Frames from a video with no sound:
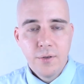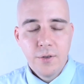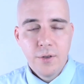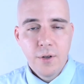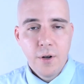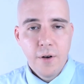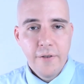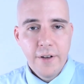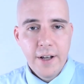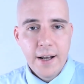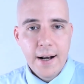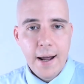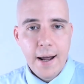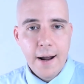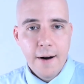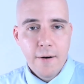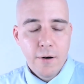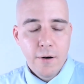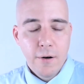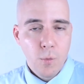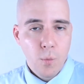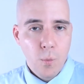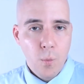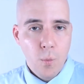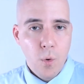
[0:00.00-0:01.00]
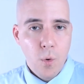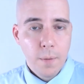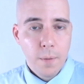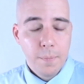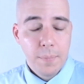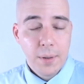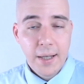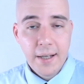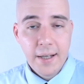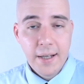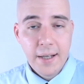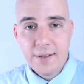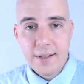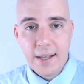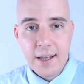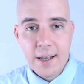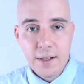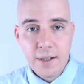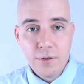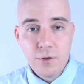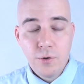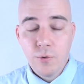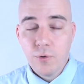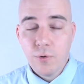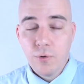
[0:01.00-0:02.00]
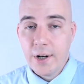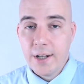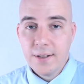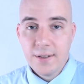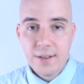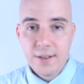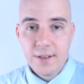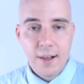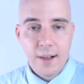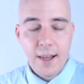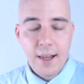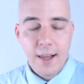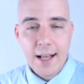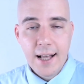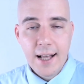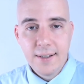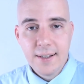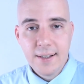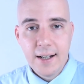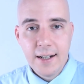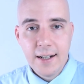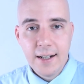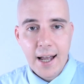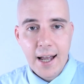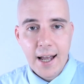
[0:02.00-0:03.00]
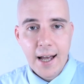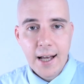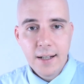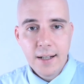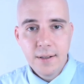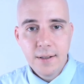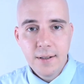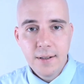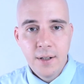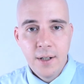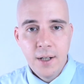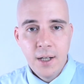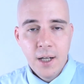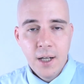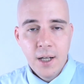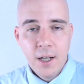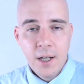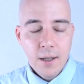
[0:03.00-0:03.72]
Soviet-era warplanes that Ukraine still has on hand,